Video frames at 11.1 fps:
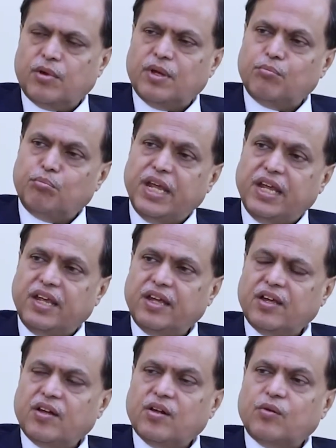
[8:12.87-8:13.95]
and B,
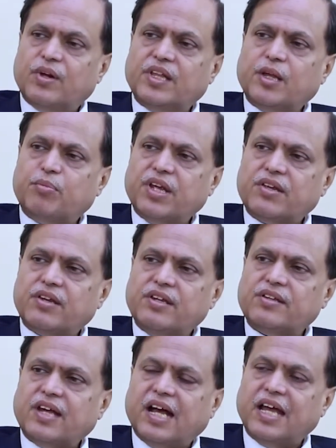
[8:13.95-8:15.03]
whether patient
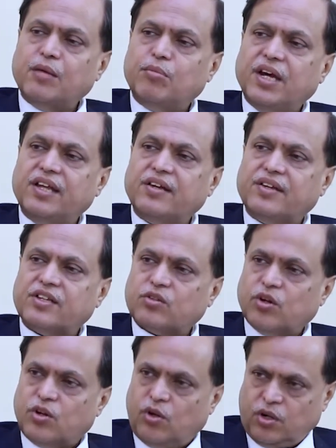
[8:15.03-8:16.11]
is high bleeding risk
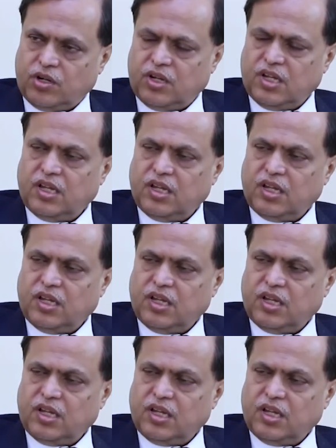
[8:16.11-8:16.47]
or not.